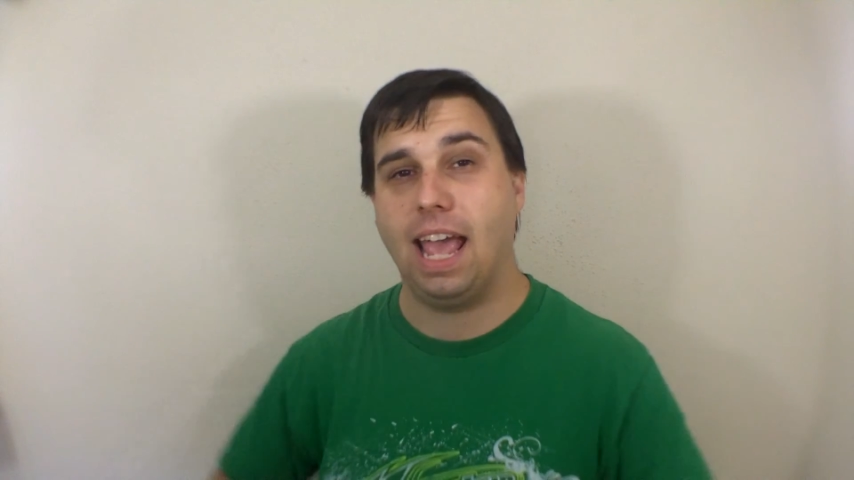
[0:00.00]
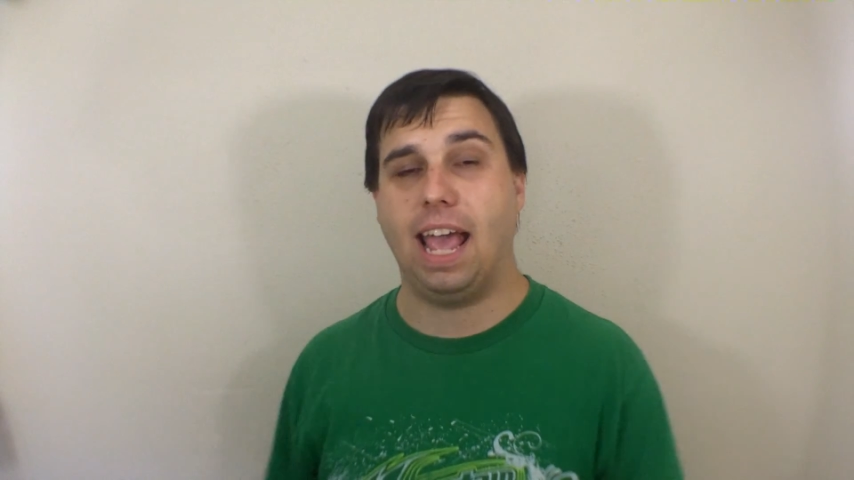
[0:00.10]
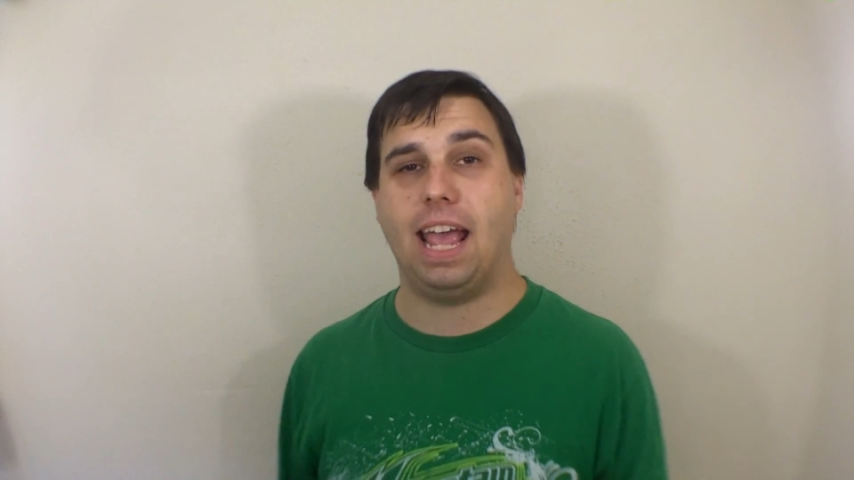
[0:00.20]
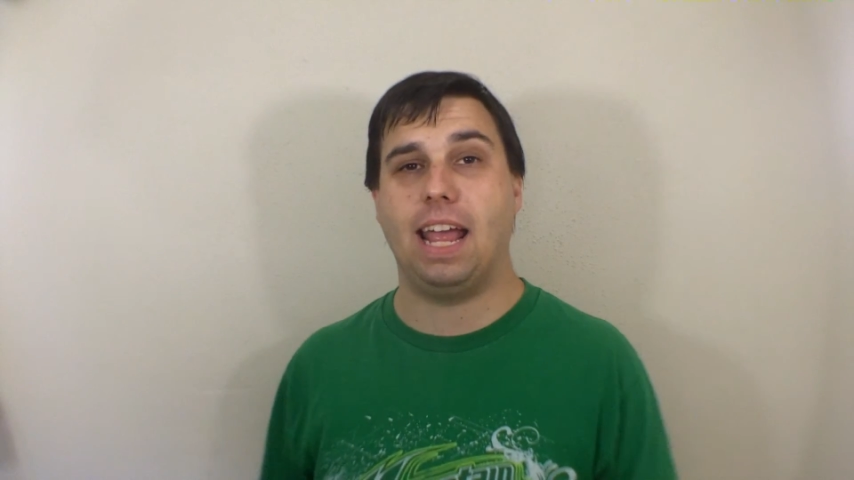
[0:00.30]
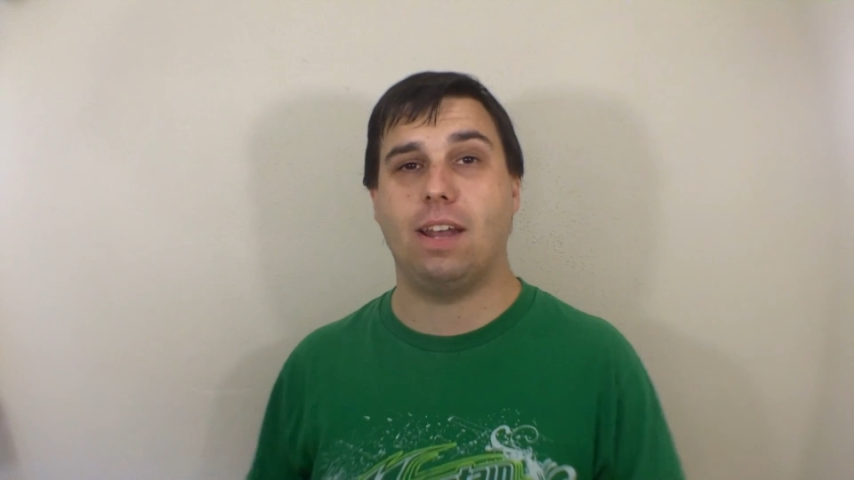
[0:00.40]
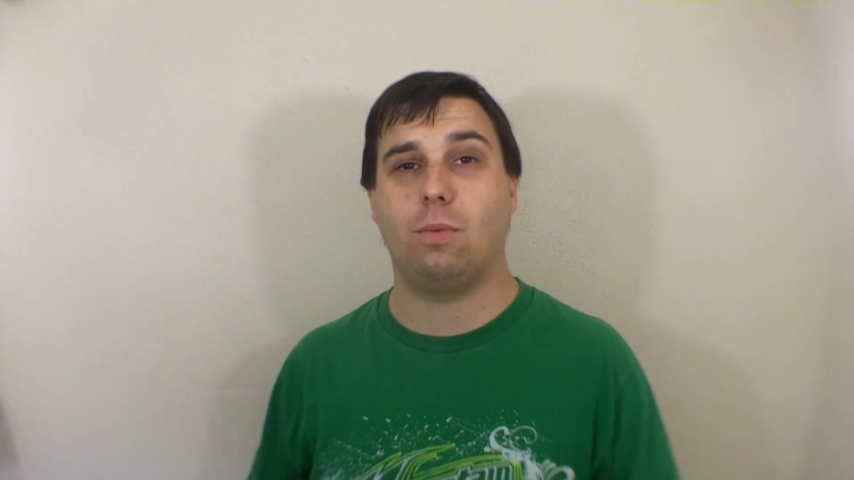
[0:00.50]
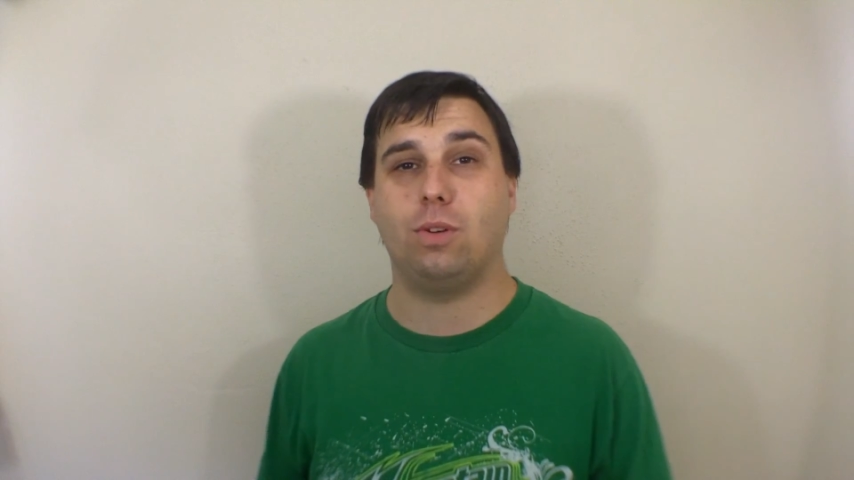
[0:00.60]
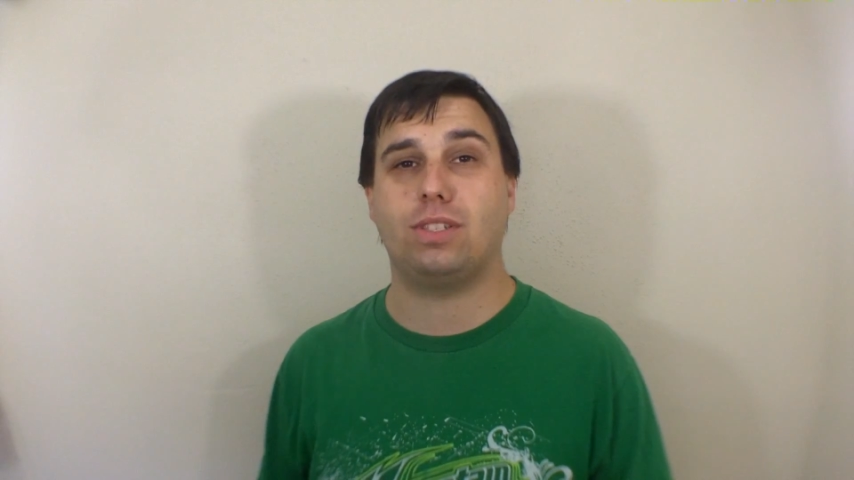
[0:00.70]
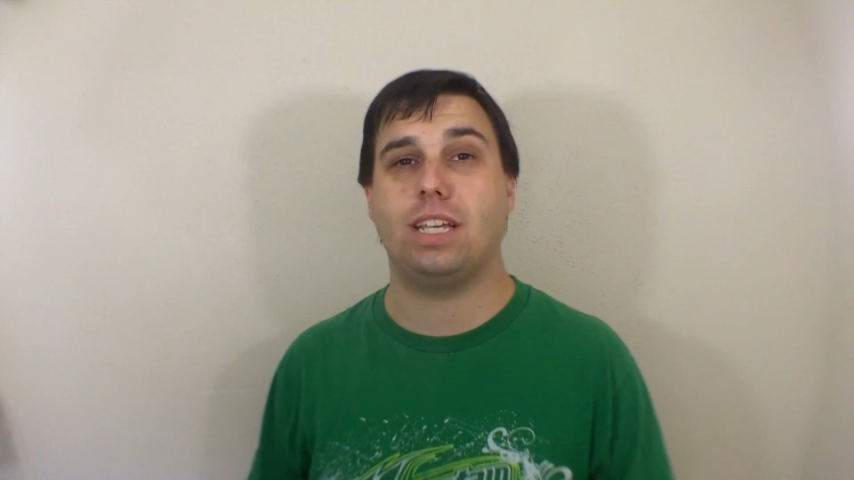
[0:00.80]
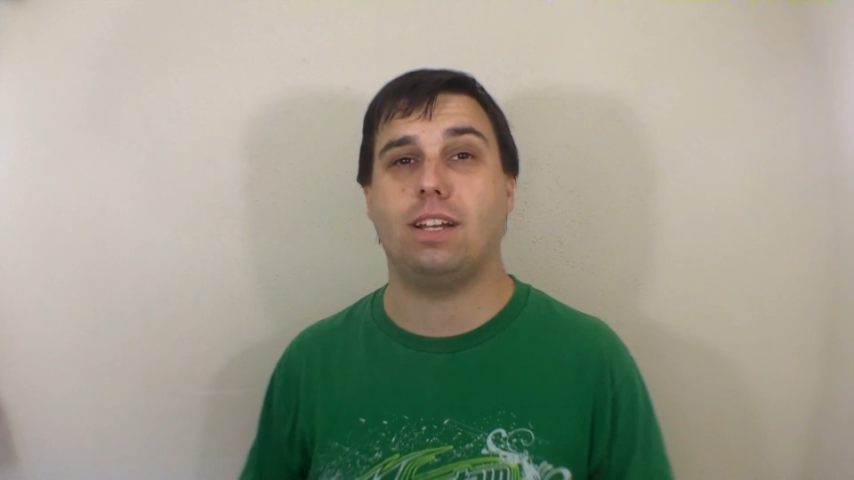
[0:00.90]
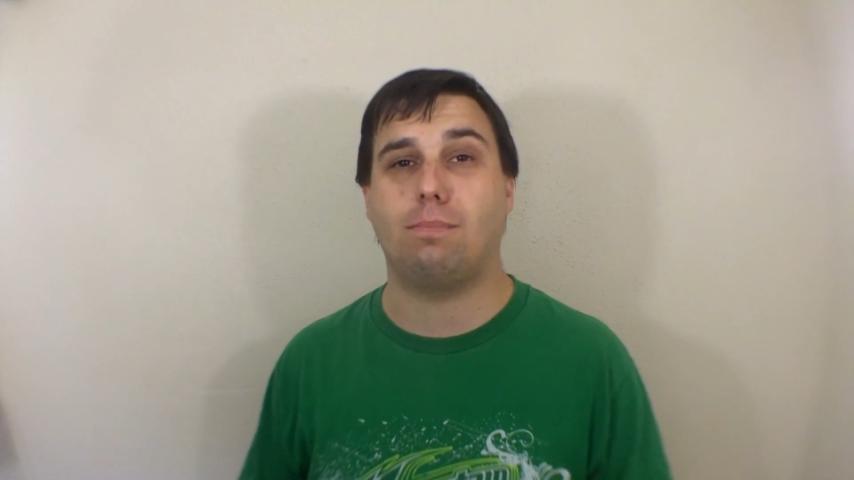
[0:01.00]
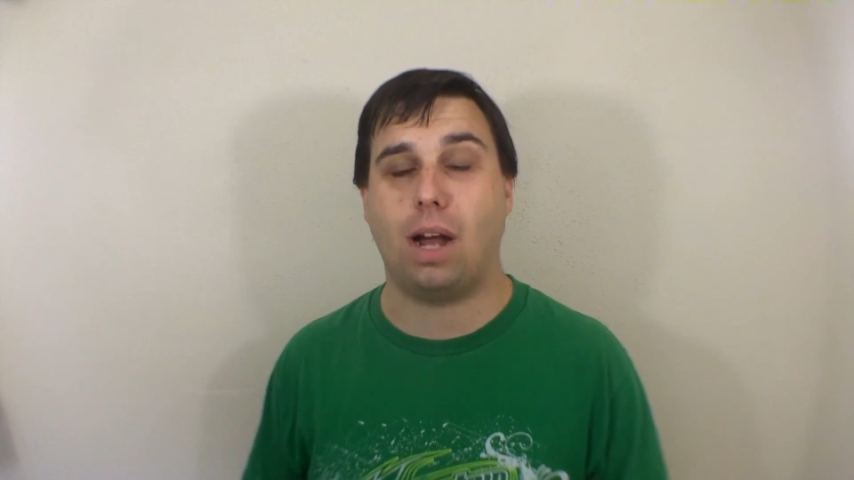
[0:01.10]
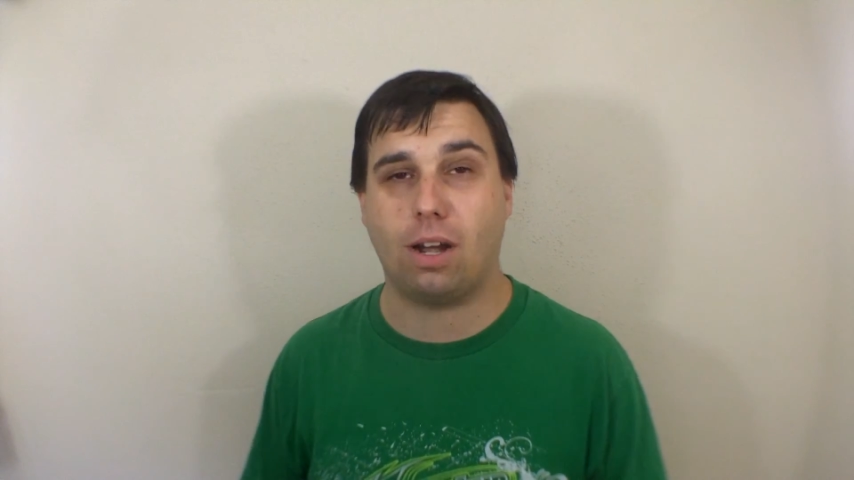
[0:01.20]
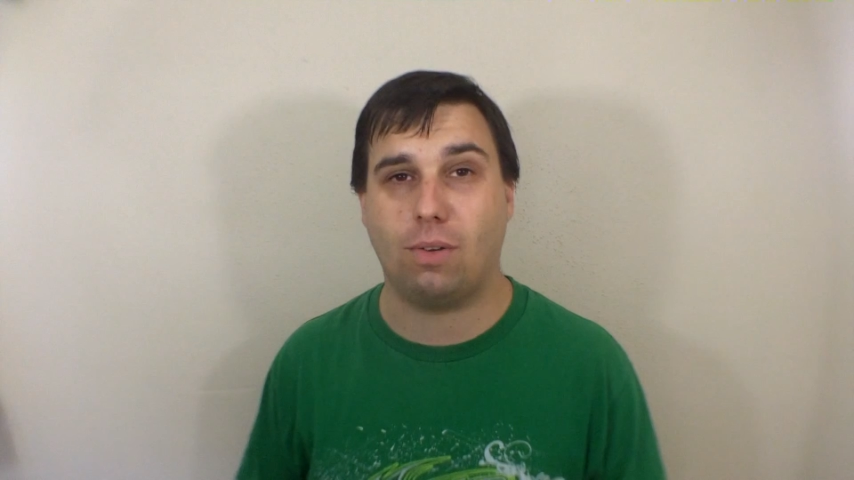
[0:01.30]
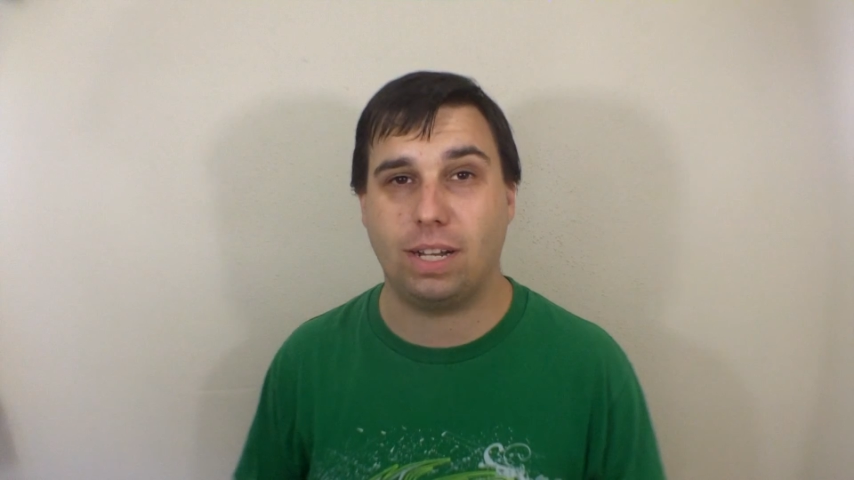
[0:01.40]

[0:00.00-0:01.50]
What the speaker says: and we'll see you tomorrow